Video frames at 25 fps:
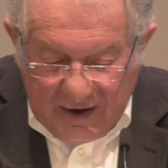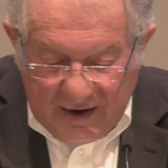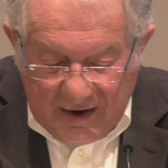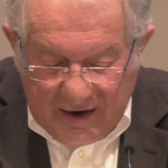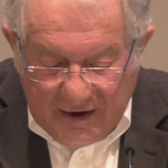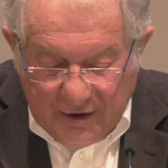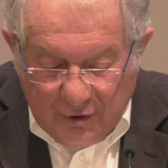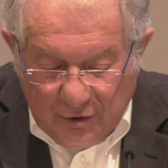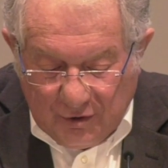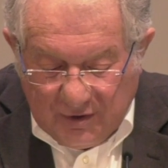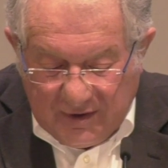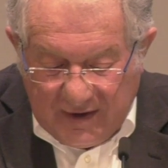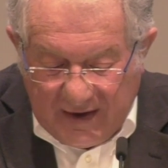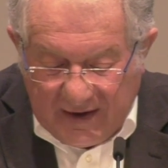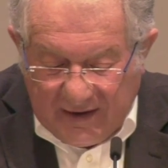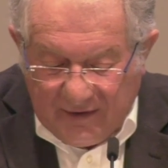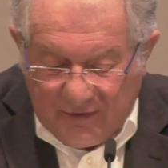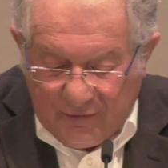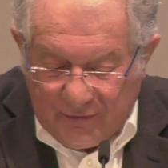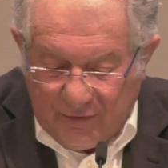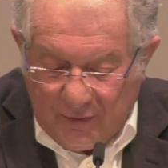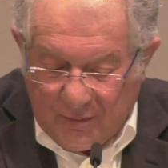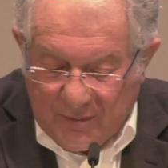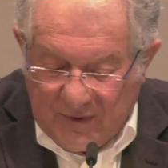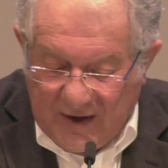In a
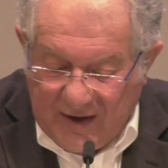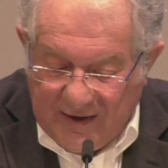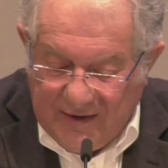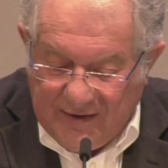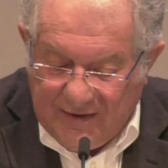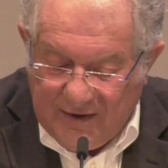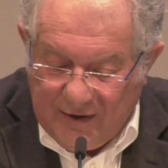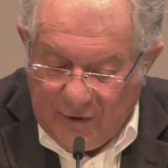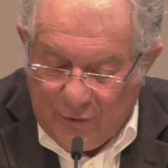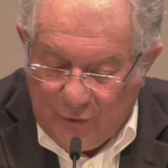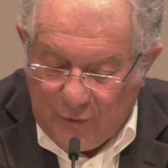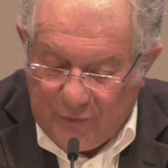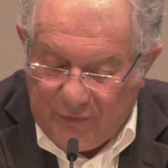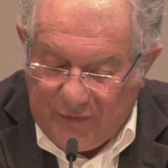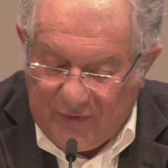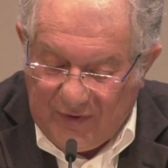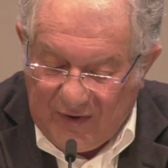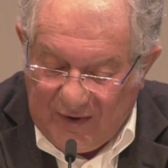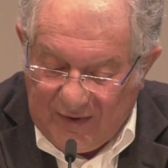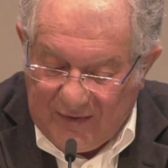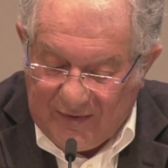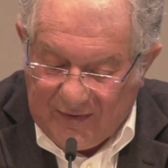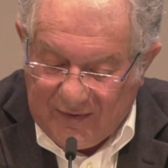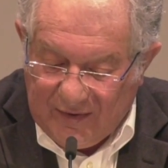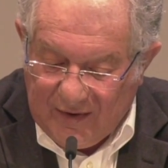text from
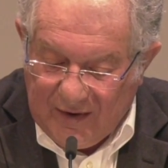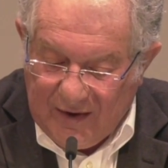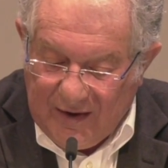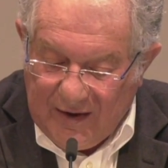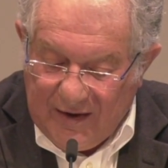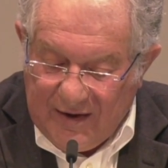1906,